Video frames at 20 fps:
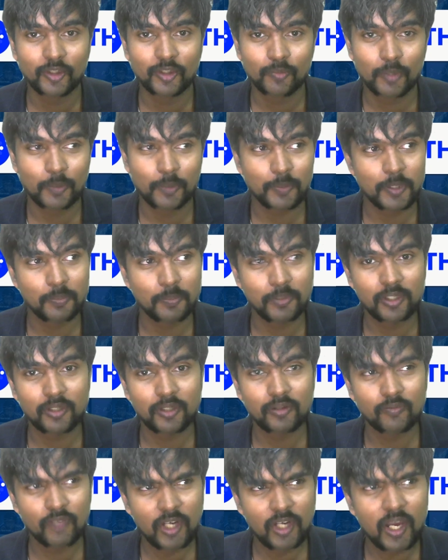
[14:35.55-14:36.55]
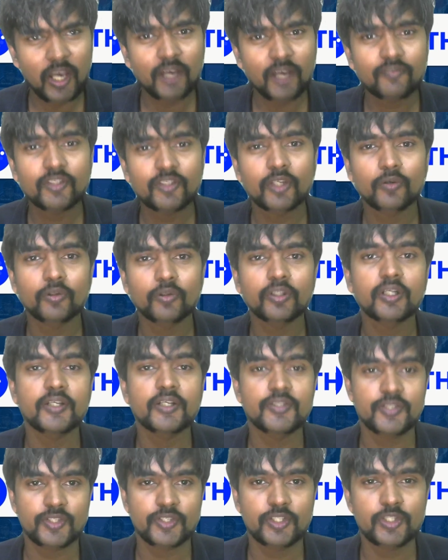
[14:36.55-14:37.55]
But people will have their own
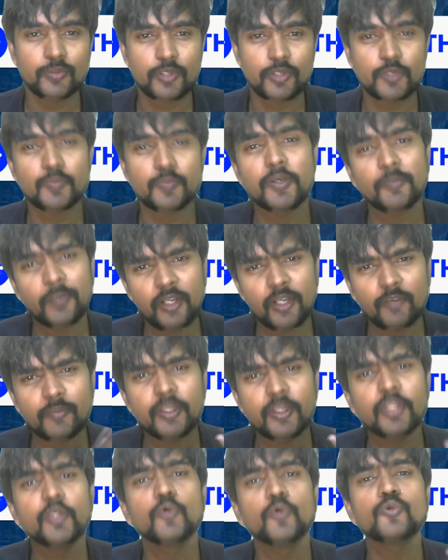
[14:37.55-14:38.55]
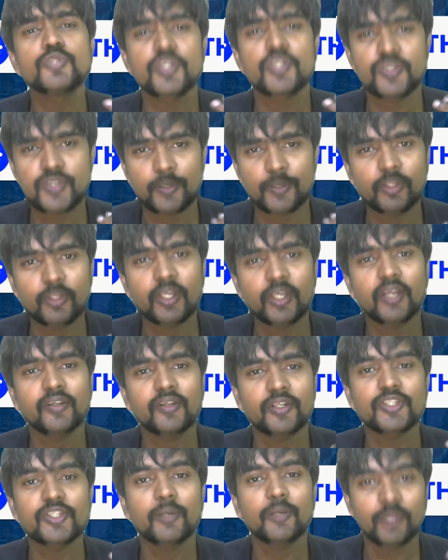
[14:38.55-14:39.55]
concerns because people have been using something and
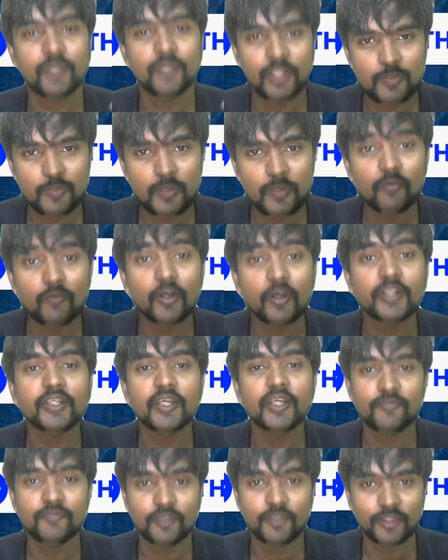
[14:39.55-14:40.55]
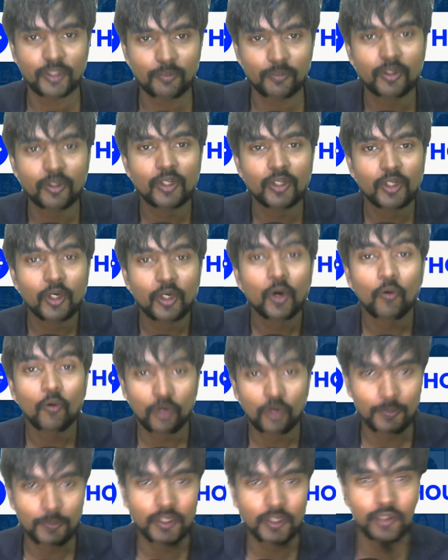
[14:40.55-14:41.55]
that something has been working for them
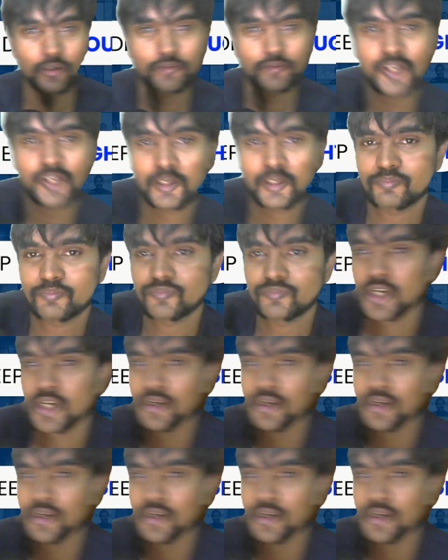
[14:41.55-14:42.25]
over a period of time.